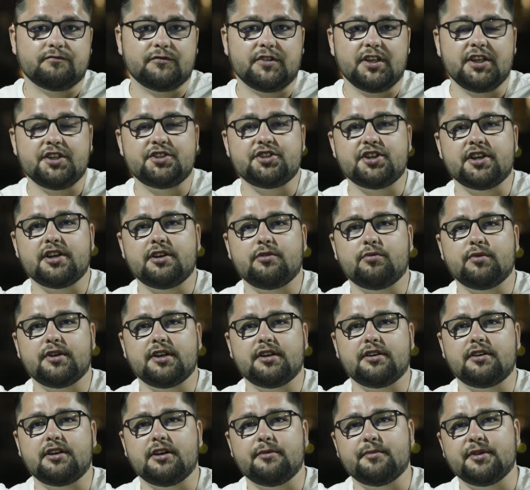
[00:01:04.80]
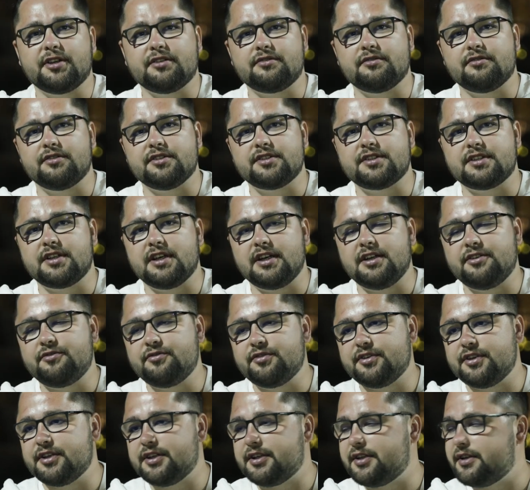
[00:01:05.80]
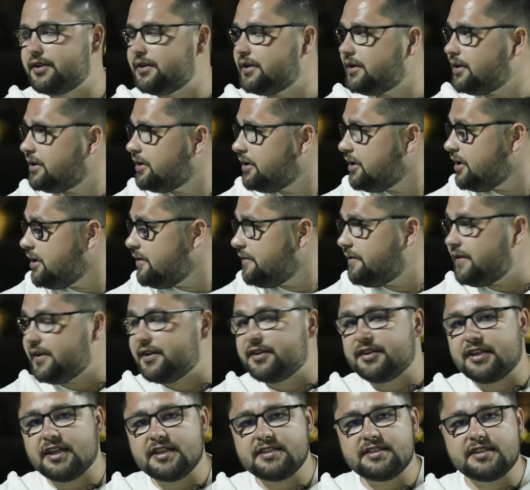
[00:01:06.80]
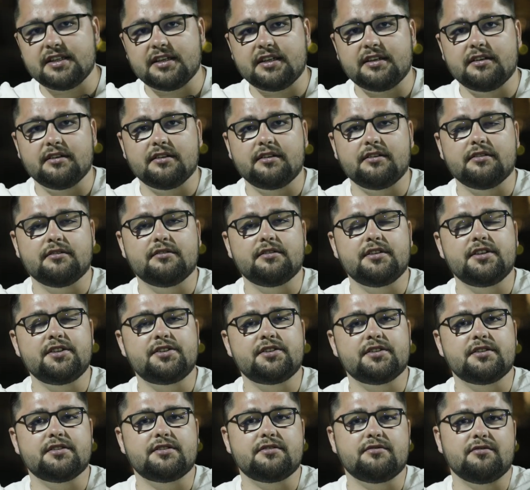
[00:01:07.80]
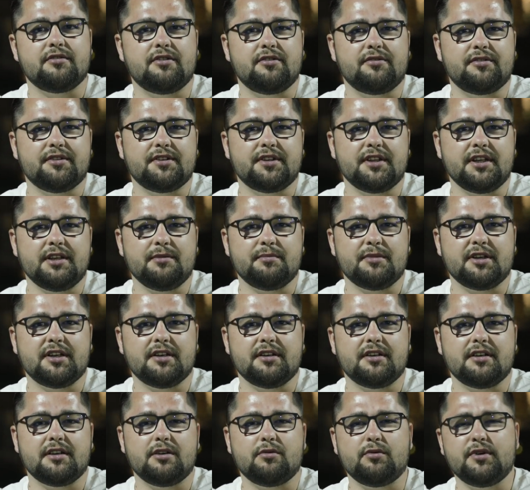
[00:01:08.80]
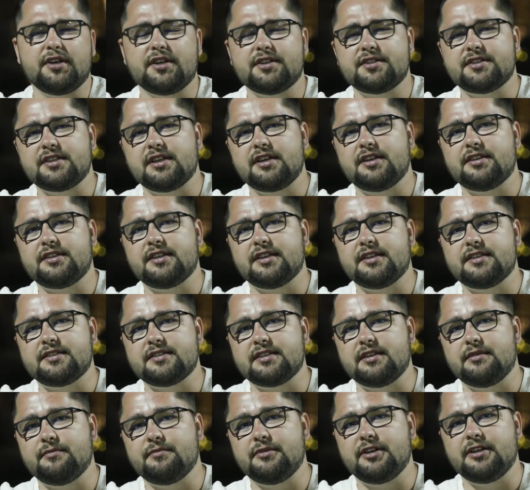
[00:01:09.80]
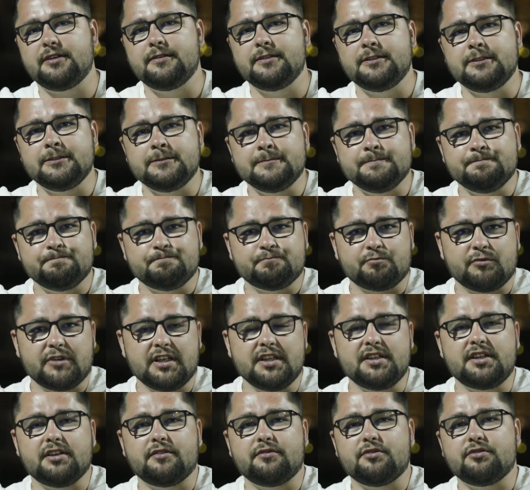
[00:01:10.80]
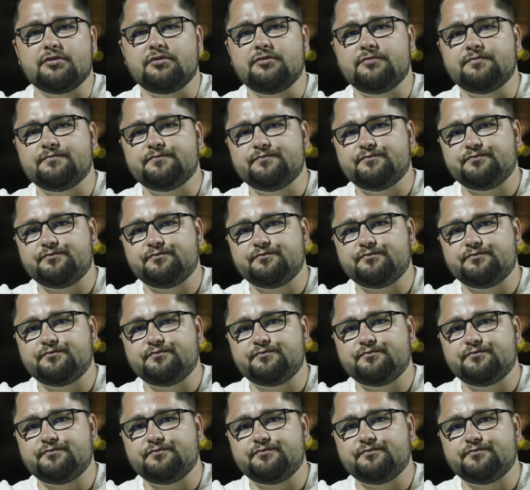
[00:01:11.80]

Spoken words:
Each year we are coming to this country and fantastic conditions to our team and we are starting some interview